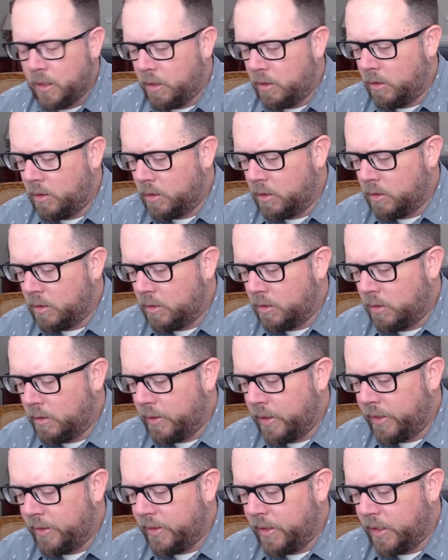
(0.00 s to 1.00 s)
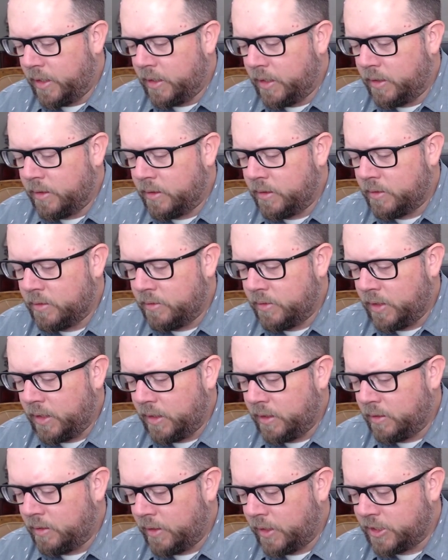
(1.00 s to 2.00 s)
Uh, and then
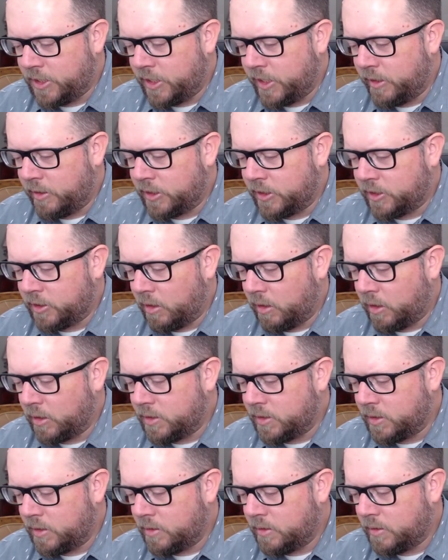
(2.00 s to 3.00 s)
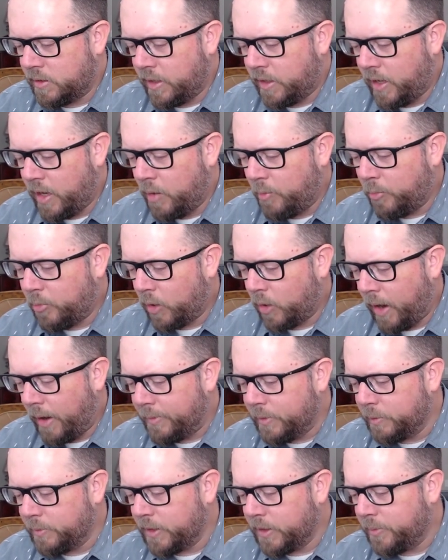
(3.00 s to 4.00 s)
the Legendary Shards. I'll
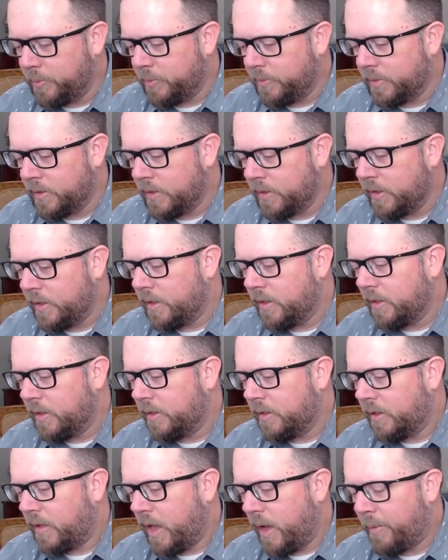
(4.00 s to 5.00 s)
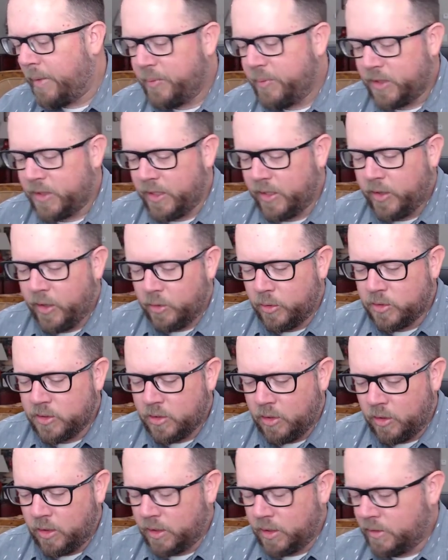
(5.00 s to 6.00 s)
probably, I might put the Ghost
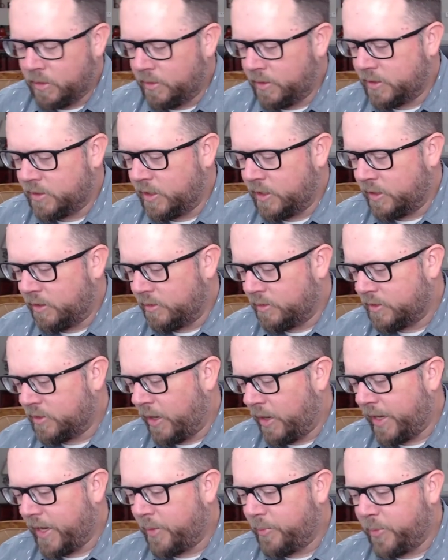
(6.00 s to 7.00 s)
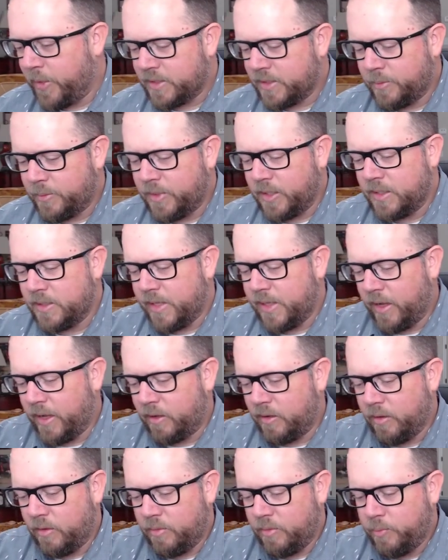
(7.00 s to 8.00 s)
on this year. So I got to pick some of these
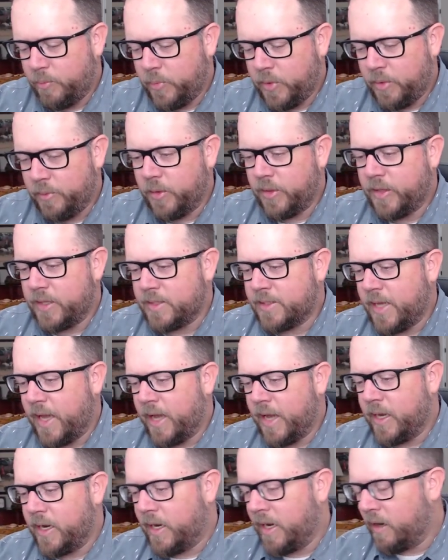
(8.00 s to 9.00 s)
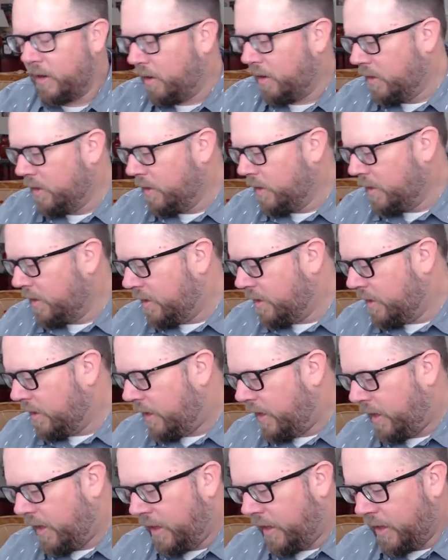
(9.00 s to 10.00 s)
out, put them on the side here,
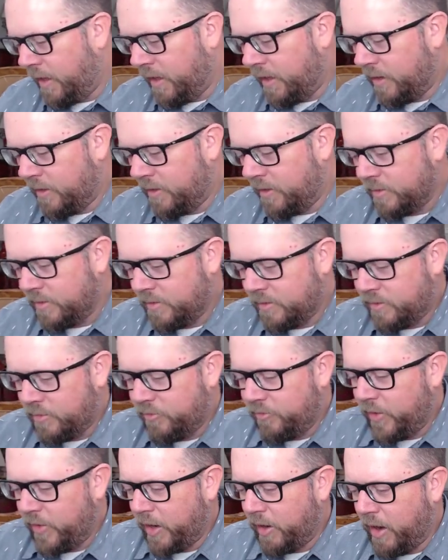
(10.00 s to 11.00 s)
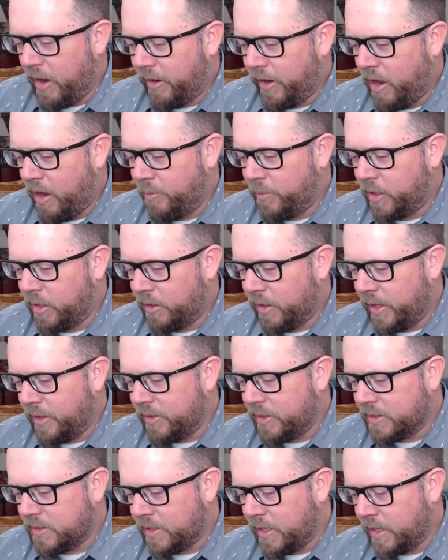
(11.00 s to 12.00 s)
and figure out how I'm going to lay
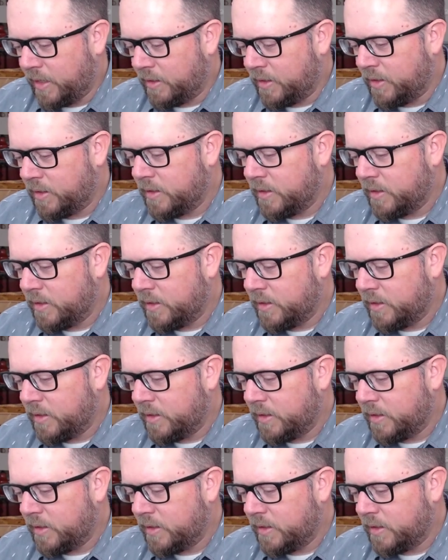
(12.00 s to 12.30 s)
this out.